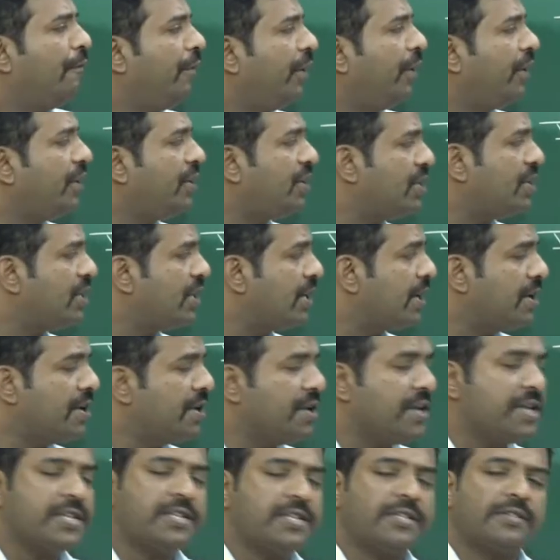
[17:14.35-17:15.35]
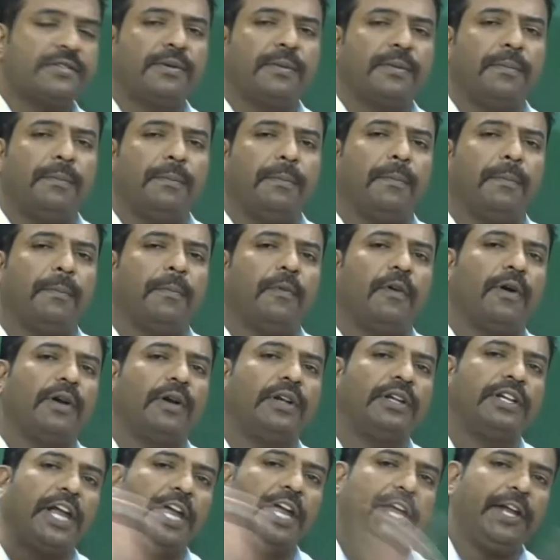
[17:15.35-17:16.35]
which is
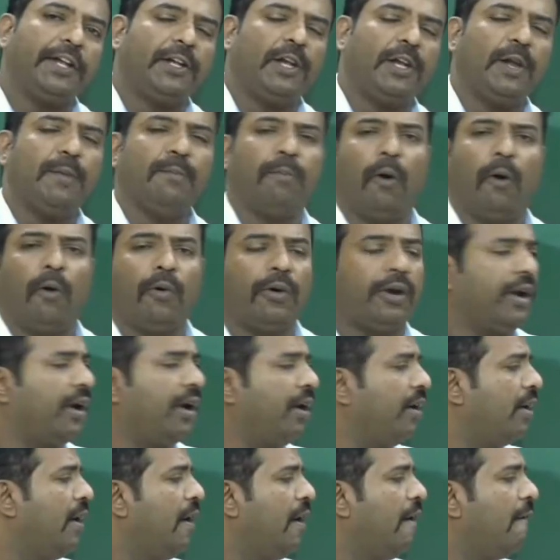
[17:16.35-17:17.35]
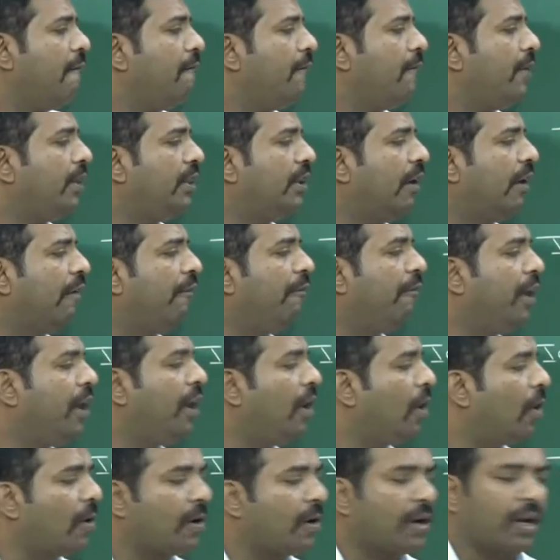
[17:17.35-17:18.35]
tightly bonded with the
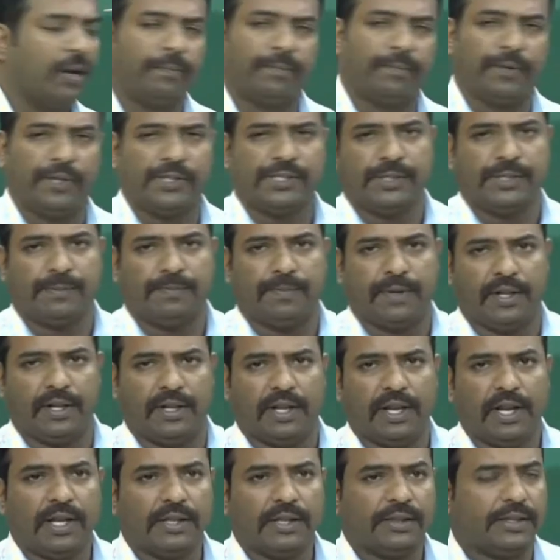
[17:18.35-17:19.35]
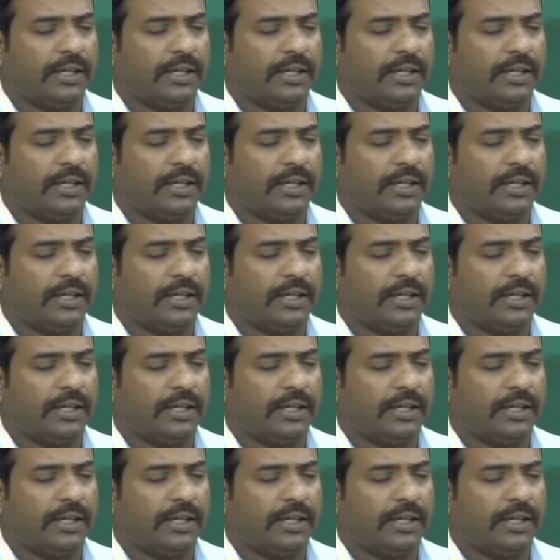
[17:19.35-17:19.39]
well-ordering principle.